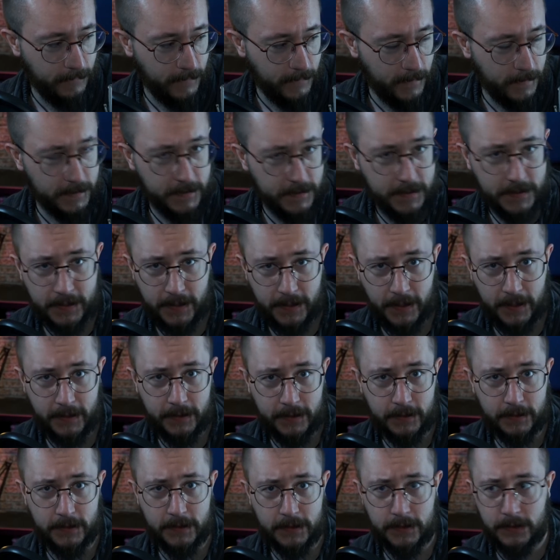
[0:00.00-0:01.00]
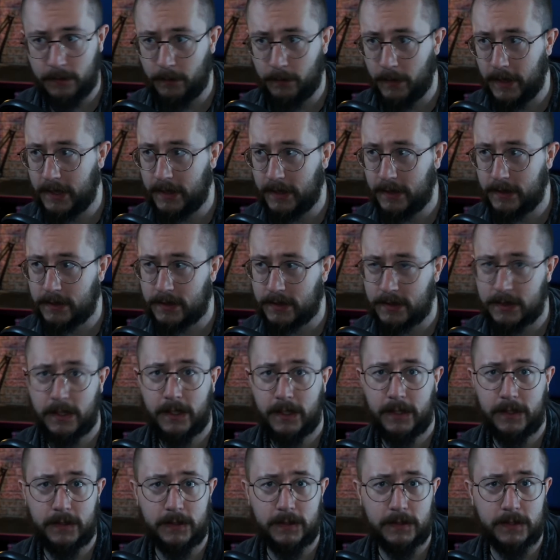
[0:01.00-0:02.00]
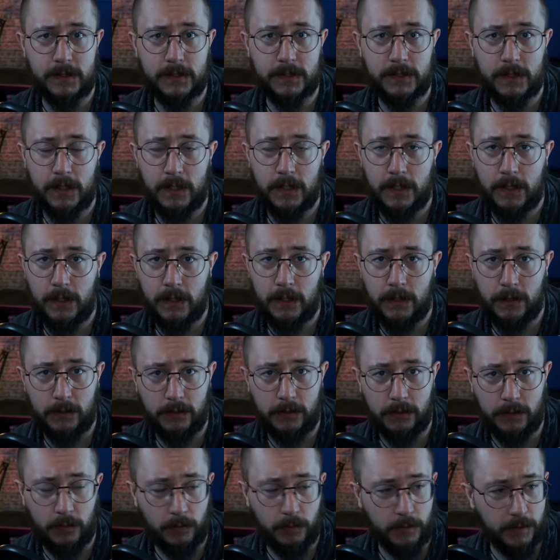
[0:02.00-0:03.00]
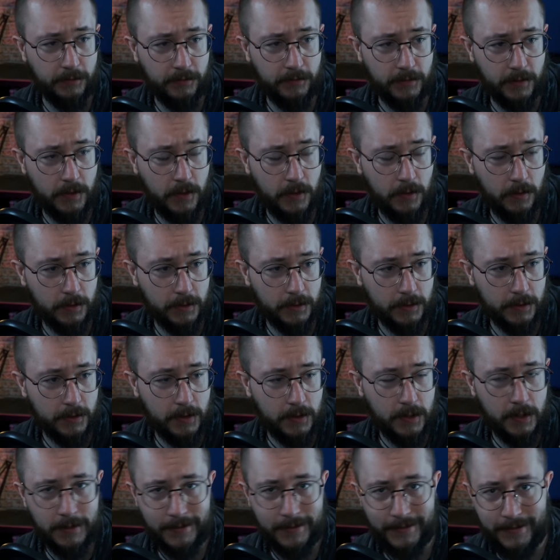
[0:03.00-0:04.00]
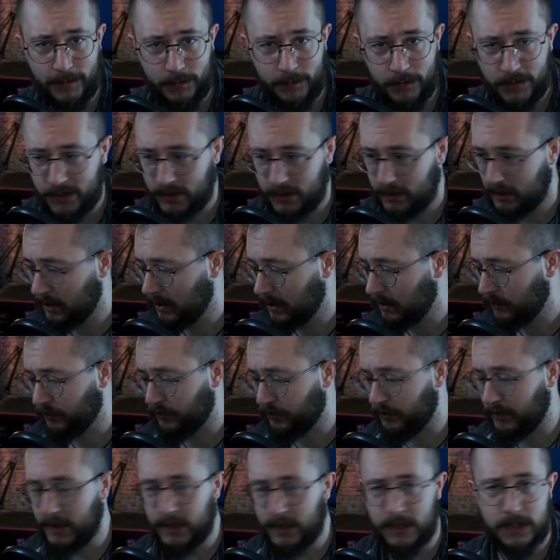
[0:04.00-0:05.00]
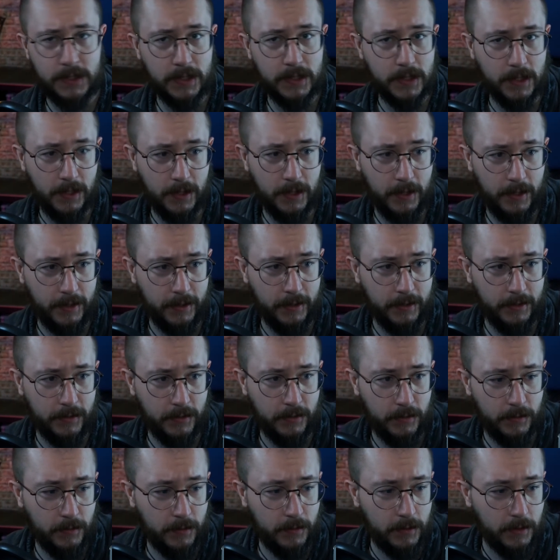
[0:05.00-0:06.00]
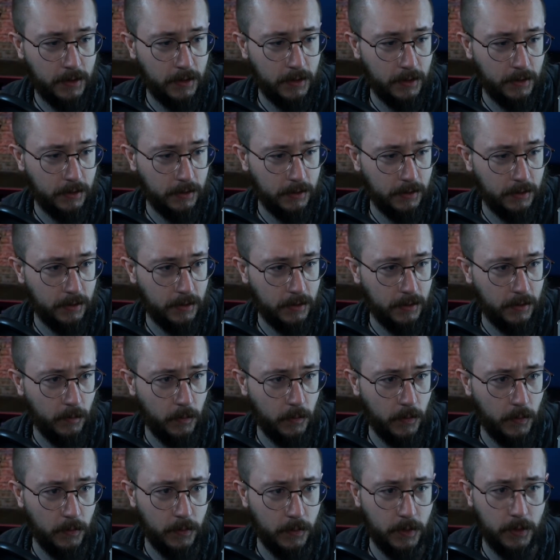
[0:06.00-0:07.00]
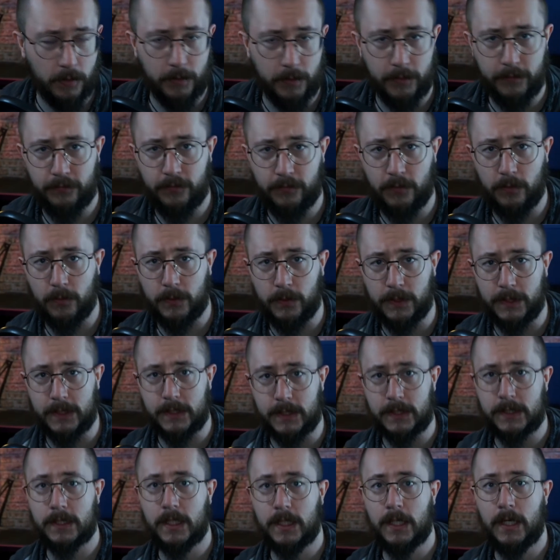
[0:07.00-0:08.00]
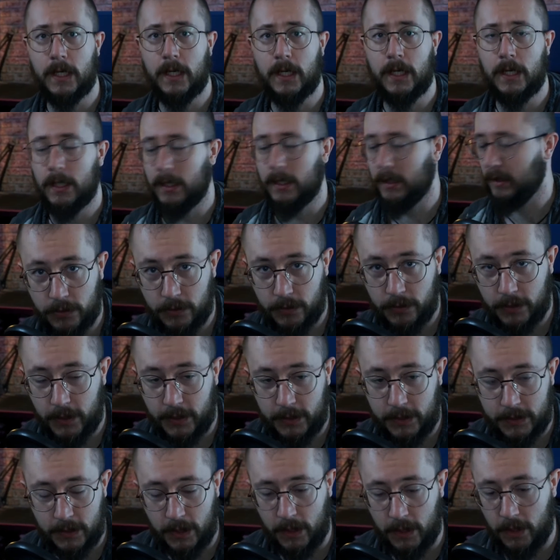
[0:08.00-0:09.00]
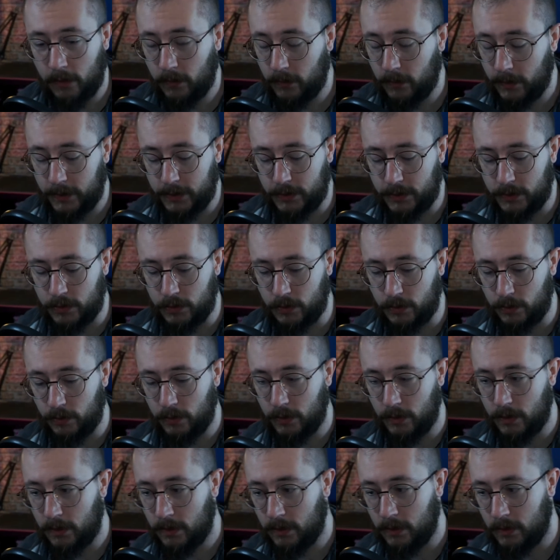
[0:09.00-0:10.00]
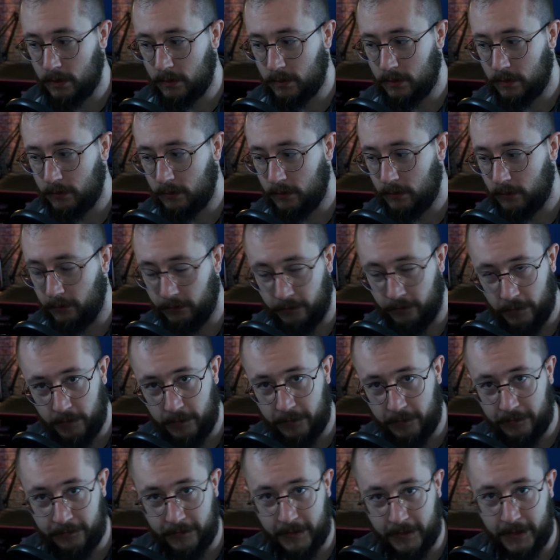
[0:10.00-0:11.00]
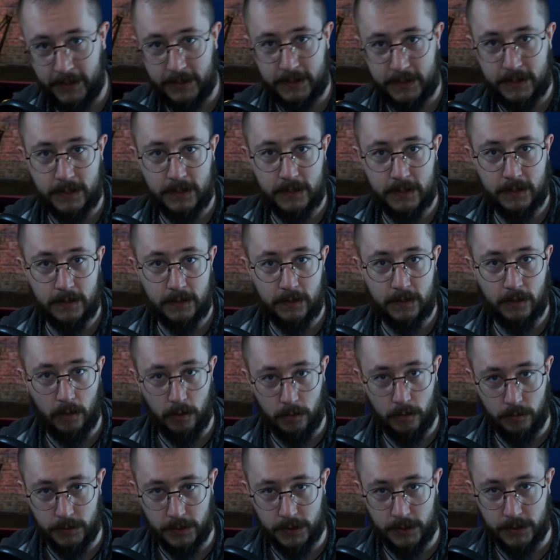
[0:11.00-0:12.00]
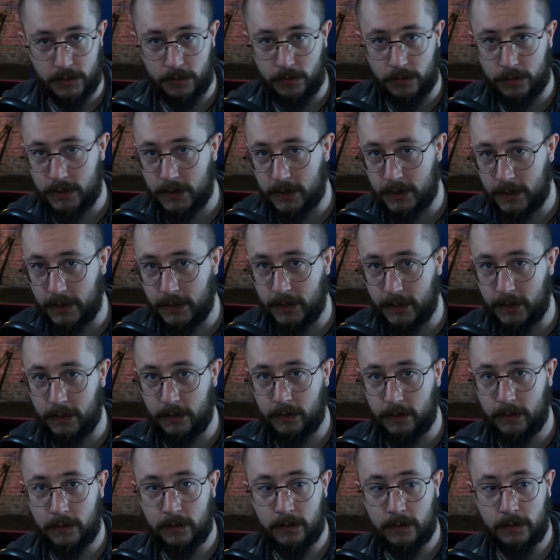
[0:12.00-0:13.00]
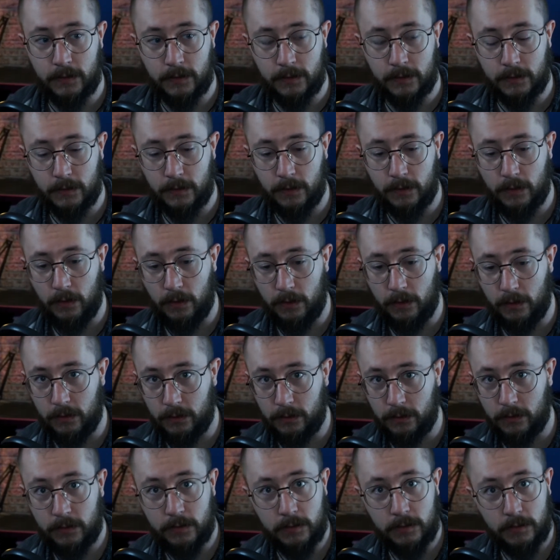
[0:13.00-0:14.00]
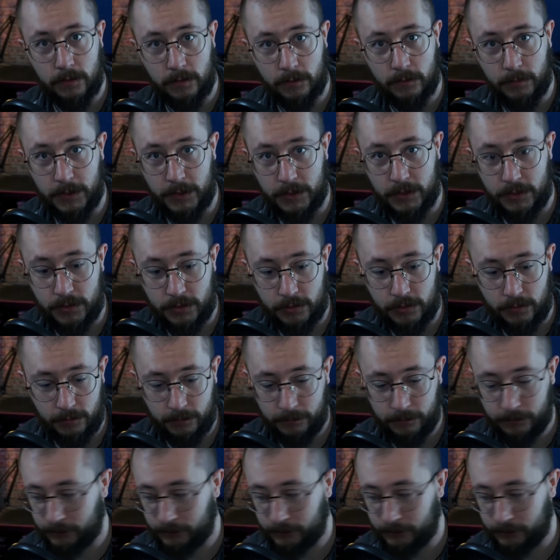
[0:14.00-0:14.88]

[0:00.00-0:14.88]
Styles, painting styles, whatever you call it, tips, tricks, I don't know what we're going for with this. I want to show you guys how I do very fast object source lighting on a miniature.